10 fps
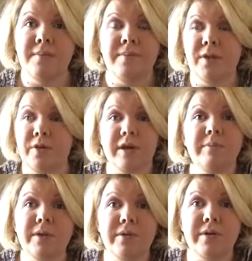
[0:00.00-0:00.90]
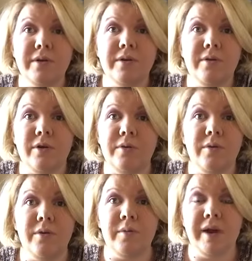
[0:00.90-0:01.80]
your computer
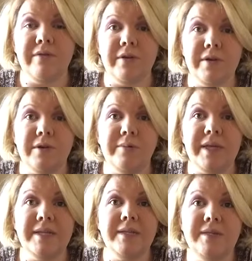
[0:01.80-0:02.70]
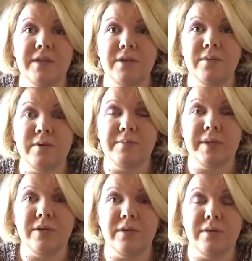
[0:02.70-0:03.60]
or wherever your place is that you will
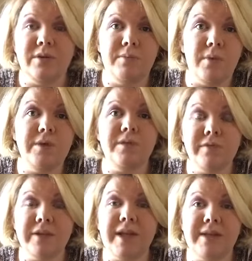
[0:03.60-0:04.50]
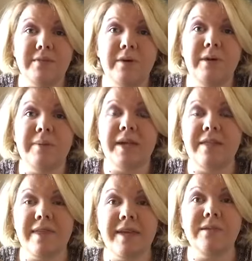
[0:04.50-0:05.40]
be doing most of your classwork, but I
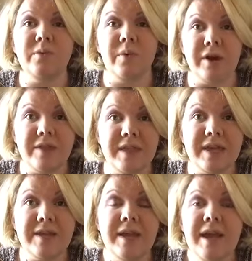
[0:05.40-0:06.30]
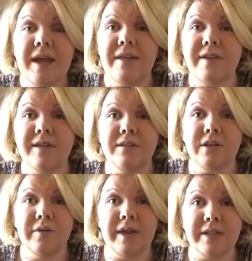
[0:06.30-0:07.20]
think it's worth it. I think it's a
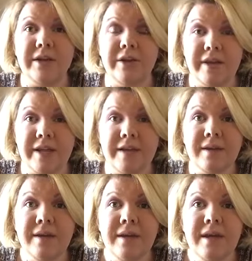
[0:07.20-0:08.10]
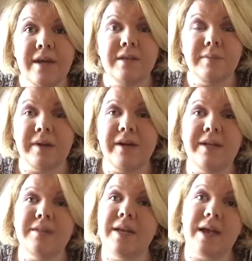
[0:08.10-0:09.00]
great learning
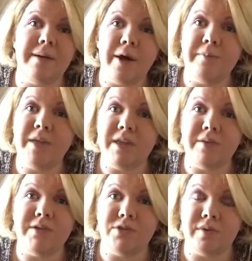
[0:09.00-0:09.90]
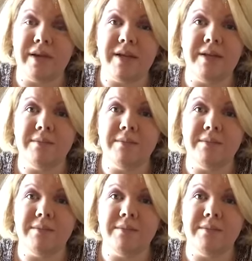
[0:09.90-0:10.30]
experience, and I hope that you enjoy it as